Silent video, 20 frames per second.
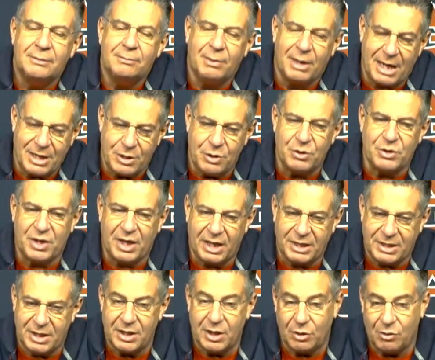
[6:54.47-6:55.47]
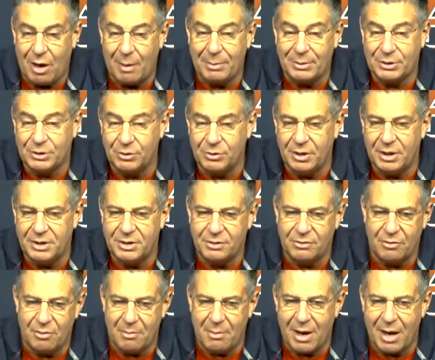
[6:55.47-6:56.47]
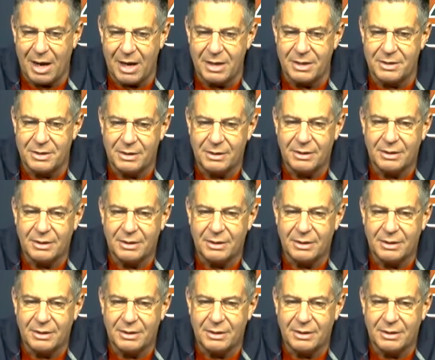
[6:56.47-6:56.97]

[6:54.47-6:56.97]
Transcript: But I do think it's another opportunity to remind